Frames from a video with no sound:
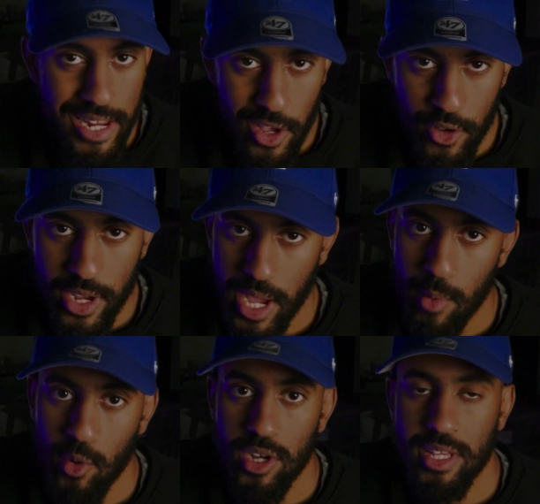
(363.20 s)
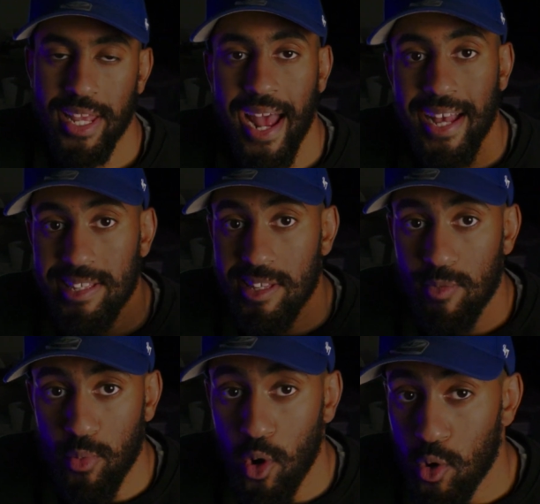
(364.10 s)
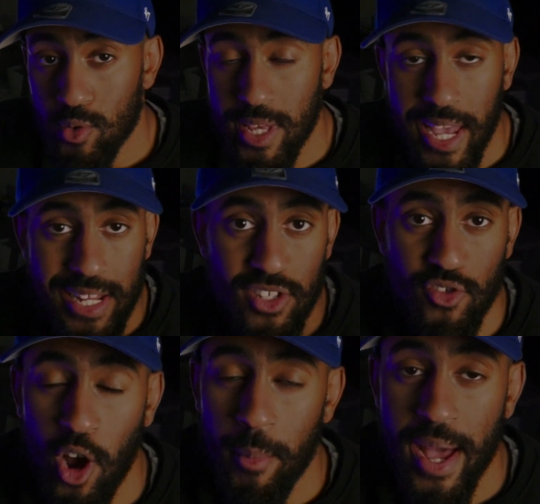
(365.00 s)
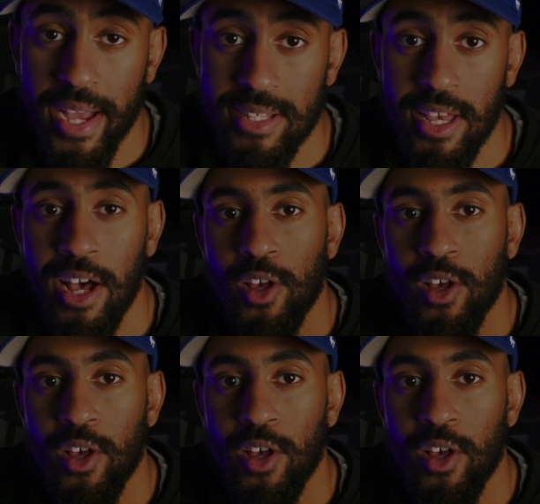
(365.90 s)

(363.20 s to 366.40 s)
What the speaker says: any other camera, it has its pros and its drawbacks.